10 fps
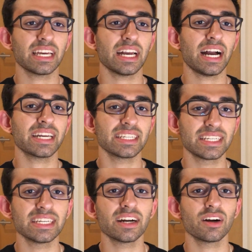
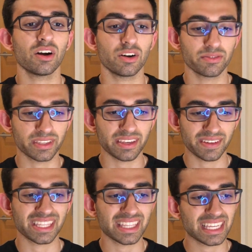idea of
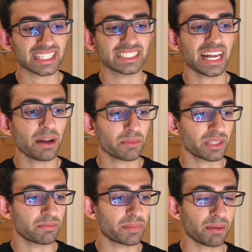giving the exam in
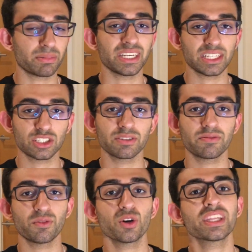preparation
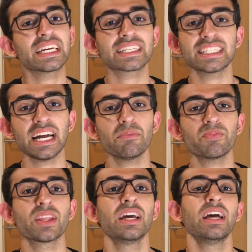for the exam.
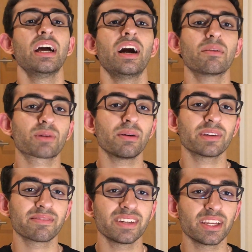
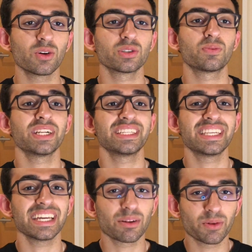Upcoming videos will
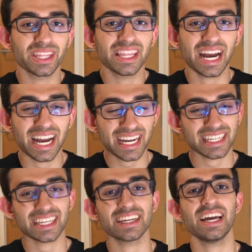deal with
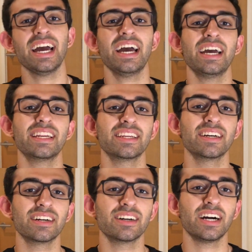that, and
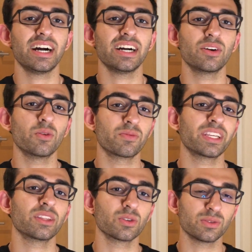
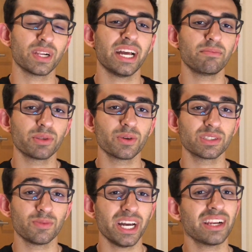hopefully those will help you
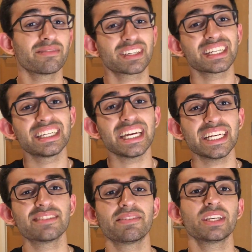as well. If
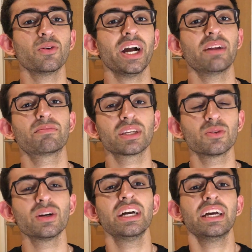today's video helped
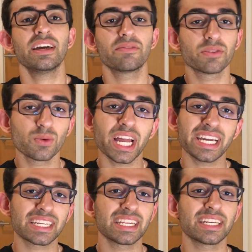you, if you
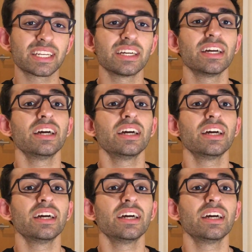liked it,